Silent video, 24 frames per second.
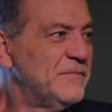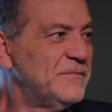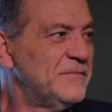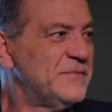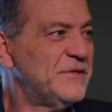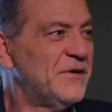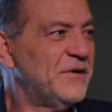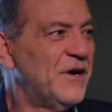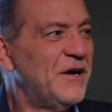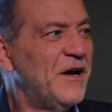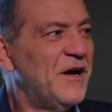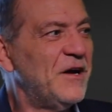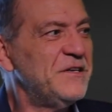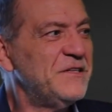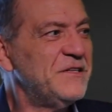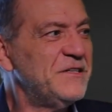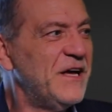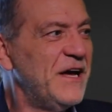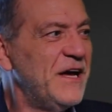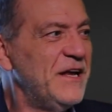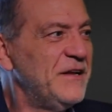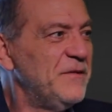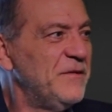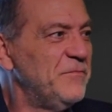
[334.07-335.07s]
So I just
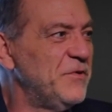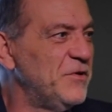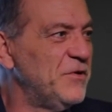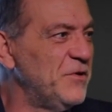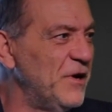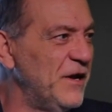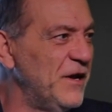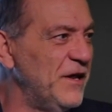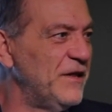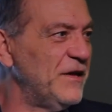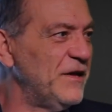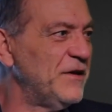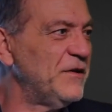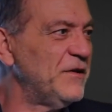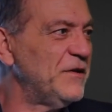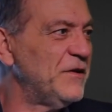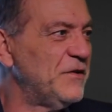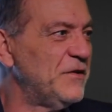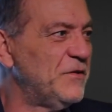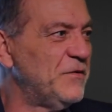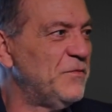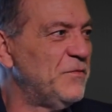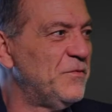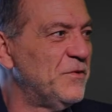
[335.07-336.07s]
hate him to do anything
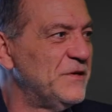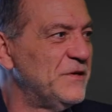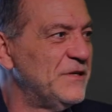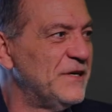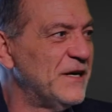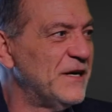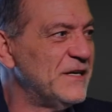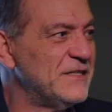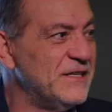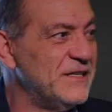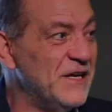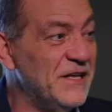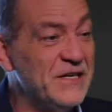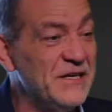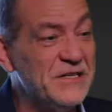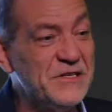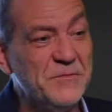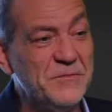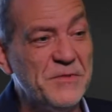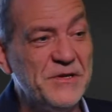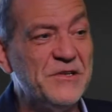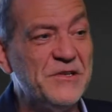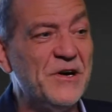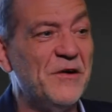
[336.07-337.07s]
for his legacy. I think it's
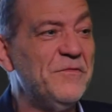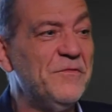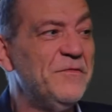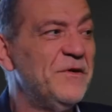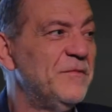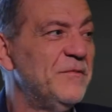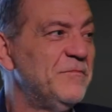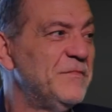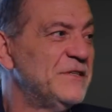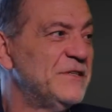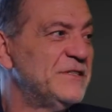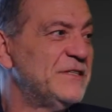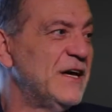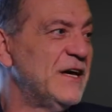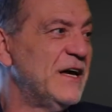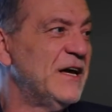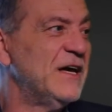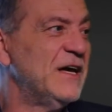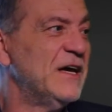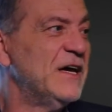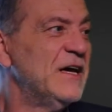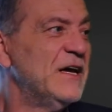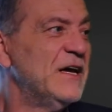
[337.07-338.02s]
going to be tough for him to stay